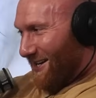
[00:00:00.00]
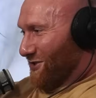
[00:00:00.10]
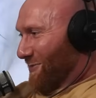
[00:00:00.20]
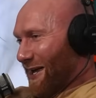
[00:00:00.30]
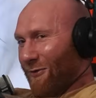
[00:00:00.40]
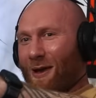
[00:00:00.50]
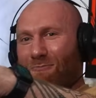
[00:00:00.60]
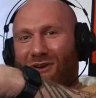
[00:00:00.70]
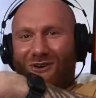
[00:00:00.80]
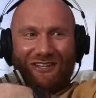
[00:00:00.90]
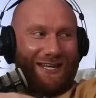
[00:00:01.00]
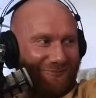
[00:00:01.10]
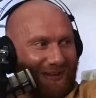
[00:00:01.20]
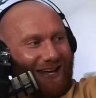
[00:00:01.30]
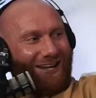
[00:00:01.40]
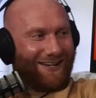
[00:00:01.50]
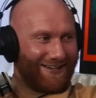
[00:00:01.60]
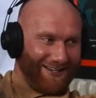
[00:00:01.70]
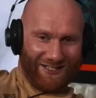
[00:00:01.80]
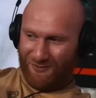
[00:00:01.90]
Jamal went ball deep, like.
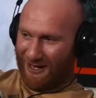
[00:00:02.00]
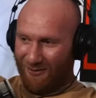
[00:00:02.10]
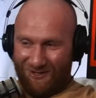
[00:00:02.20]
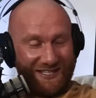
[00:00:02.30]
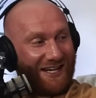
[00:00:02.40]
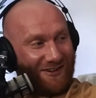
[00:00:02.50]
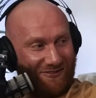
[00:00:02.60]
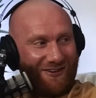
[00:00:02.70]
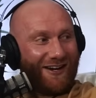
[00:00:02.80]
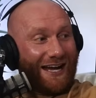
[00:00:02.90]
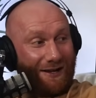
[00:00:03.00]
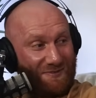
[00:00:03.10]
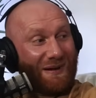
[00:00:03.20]
Jamal wasn't giving a fuck.